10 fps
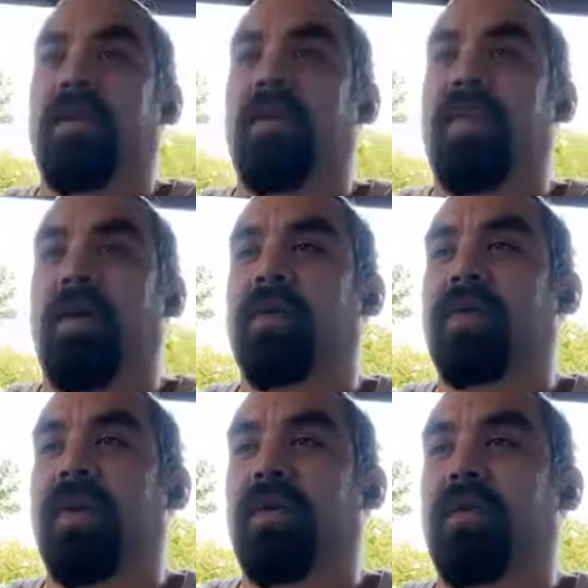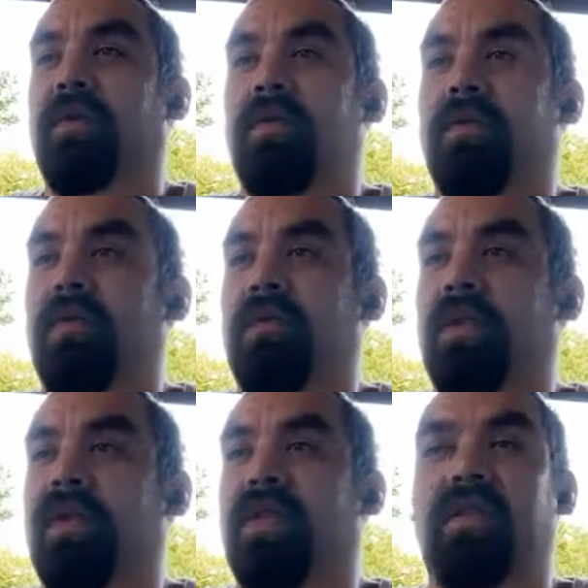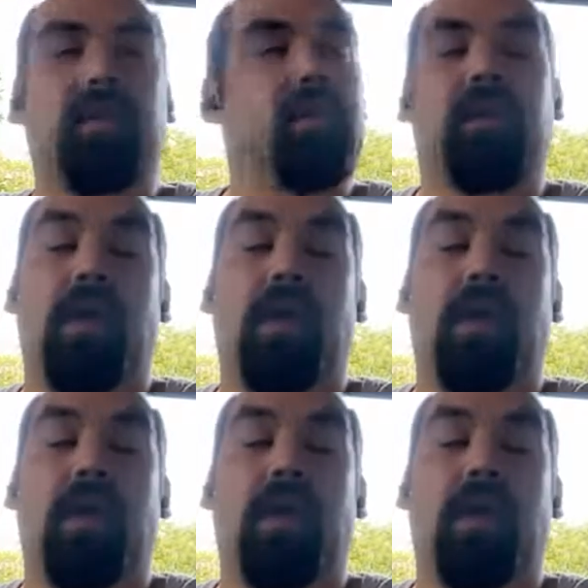if that was real, just